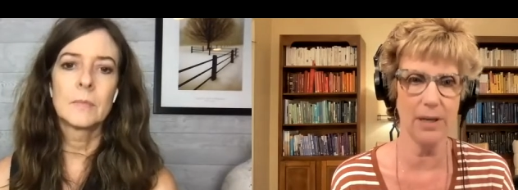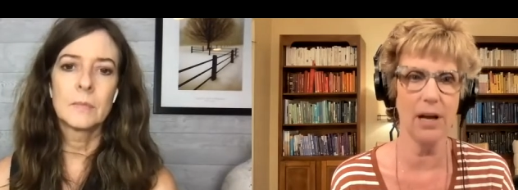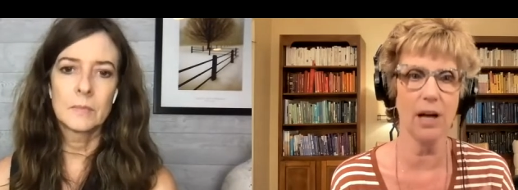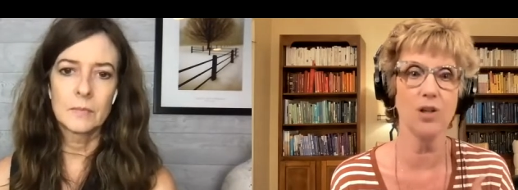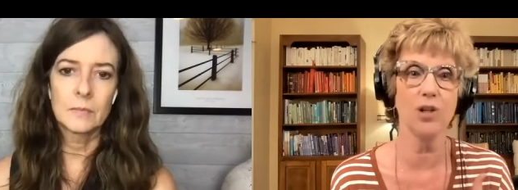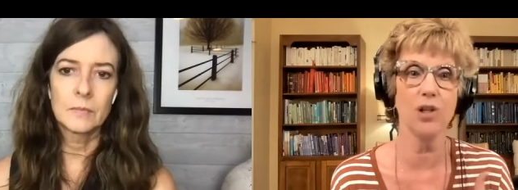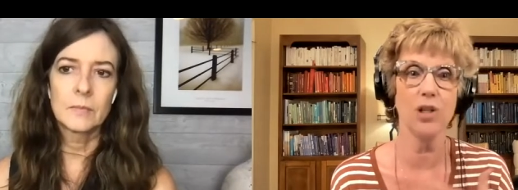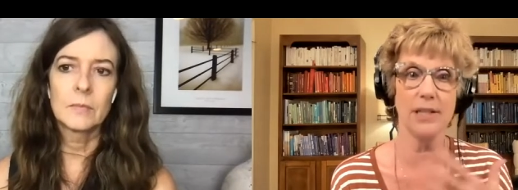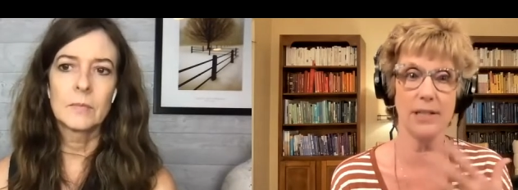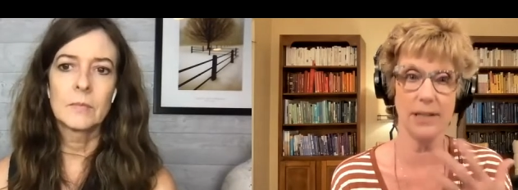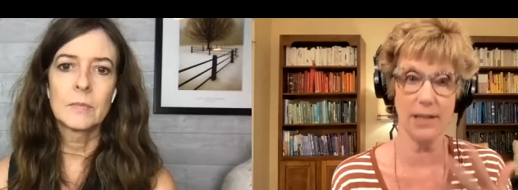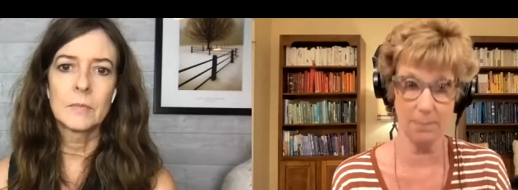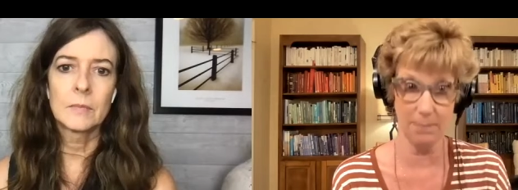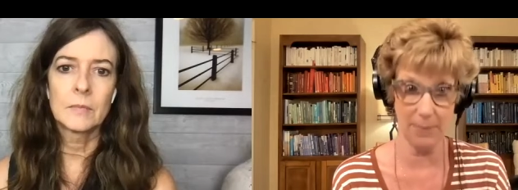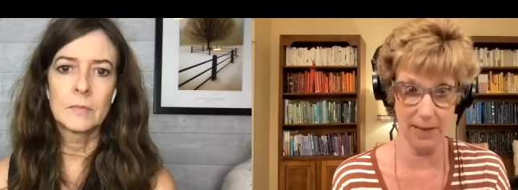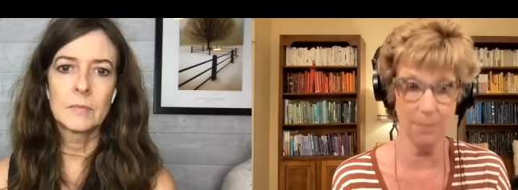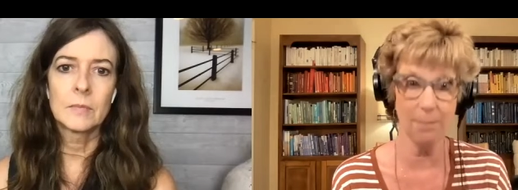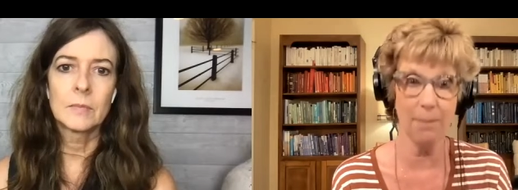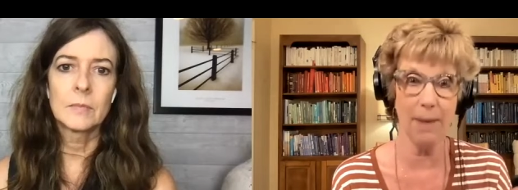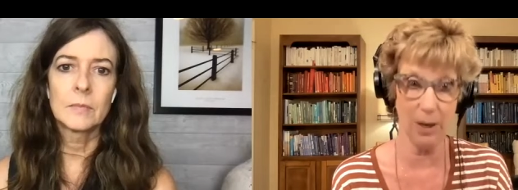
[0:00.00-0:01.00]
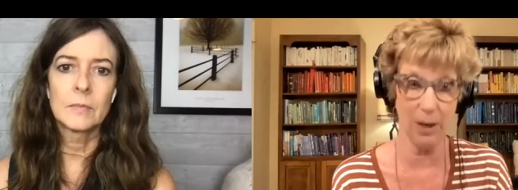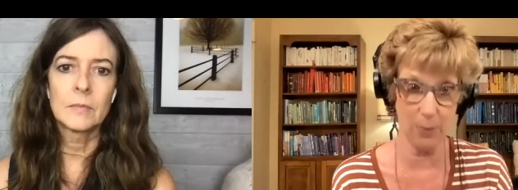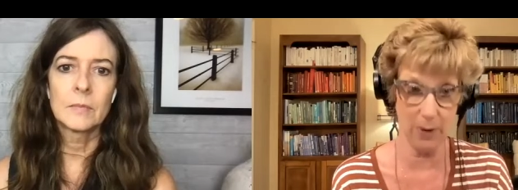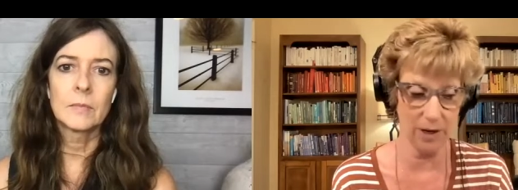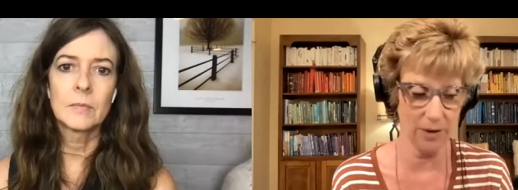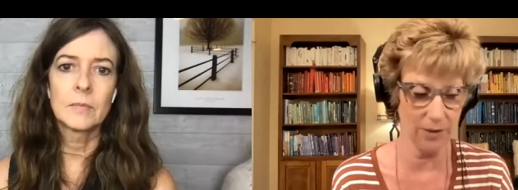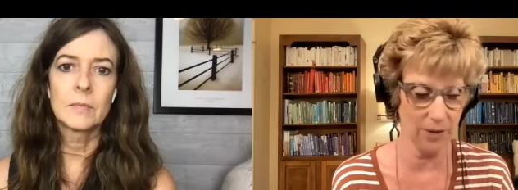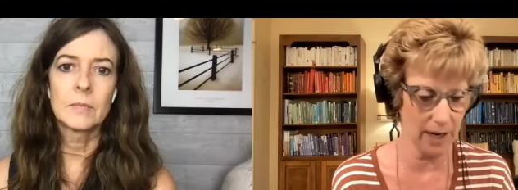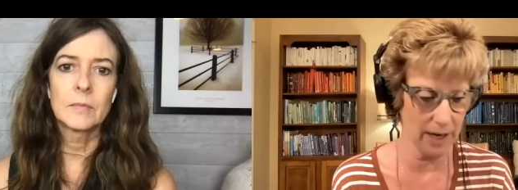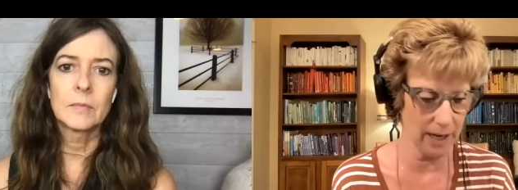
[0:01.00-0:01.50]
Speaker 1: not just the my way
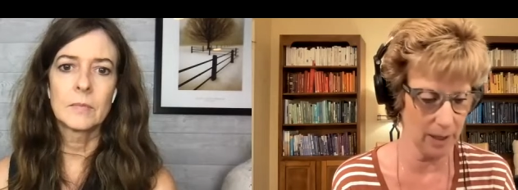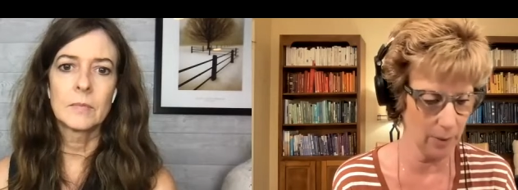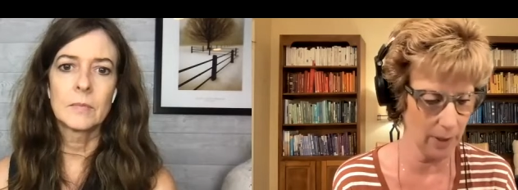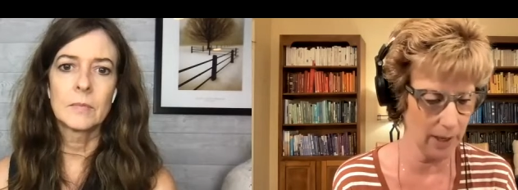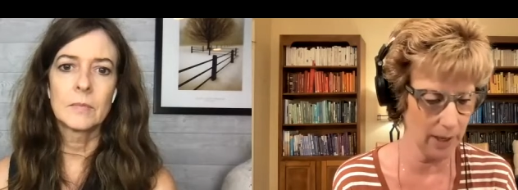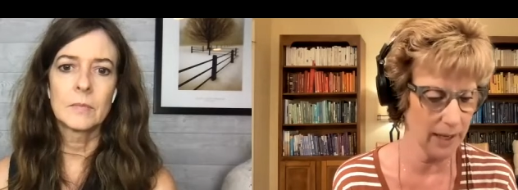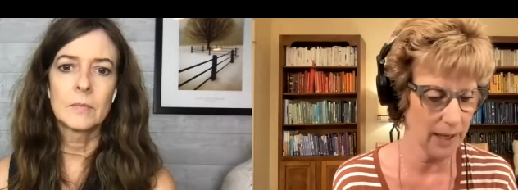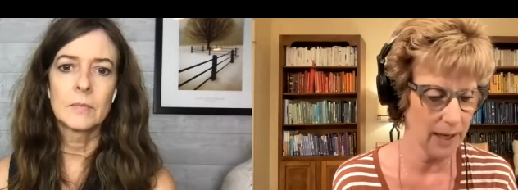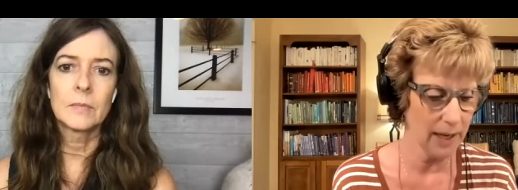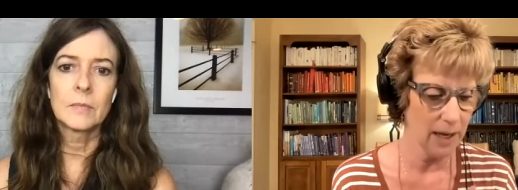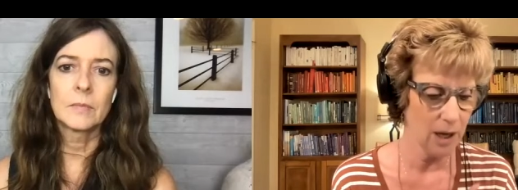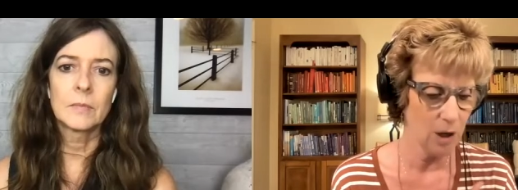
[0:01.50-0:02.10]
or the highway.